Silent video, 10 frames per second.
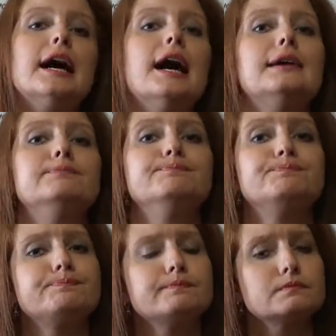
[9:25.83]

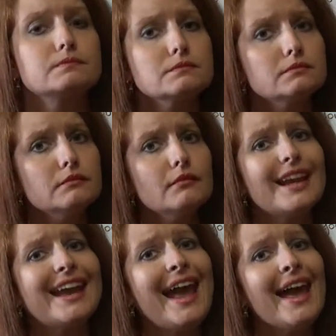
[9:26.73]

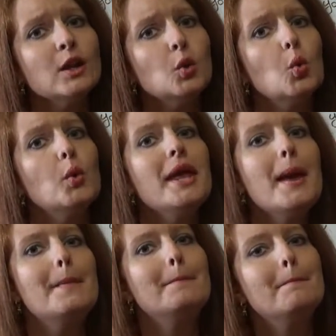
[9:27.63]
Can
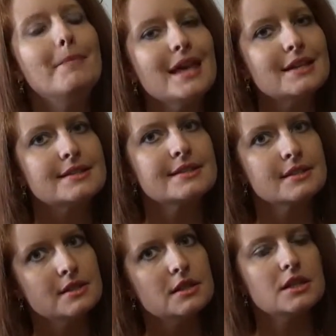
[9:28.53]
we
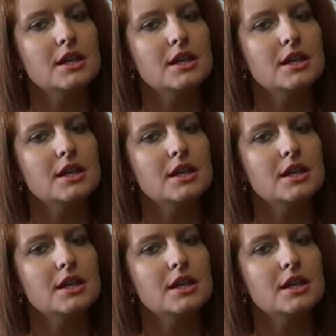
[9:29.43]
mix,